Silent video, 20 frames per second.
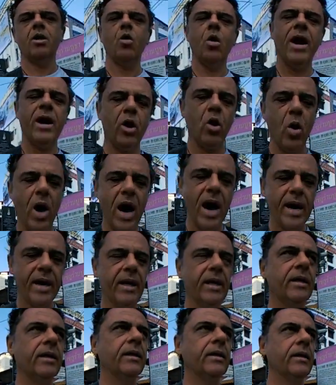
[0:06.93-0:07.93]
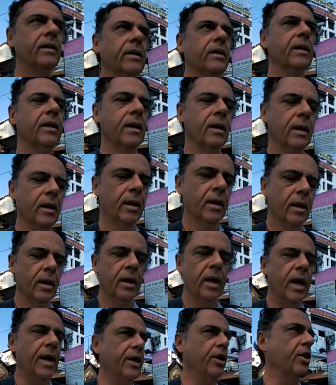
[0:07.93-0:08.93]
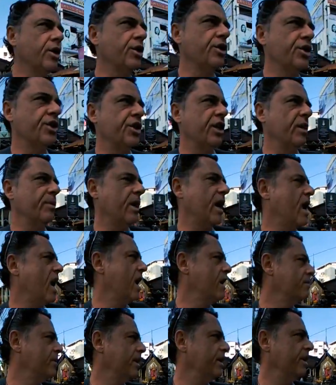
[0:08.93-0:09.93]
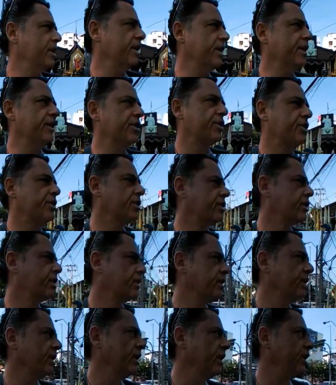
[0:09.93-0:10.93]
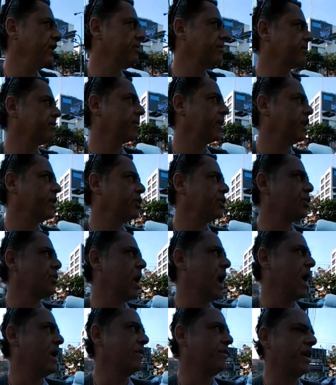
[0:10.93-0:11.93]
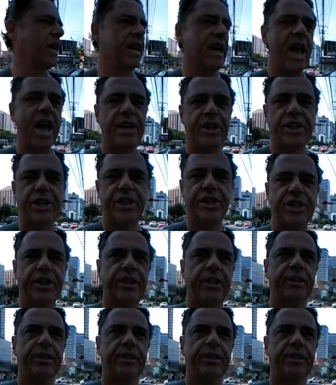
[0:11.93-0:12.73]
Huay Kwang, and you can see behind me is the shrine of Ganesh.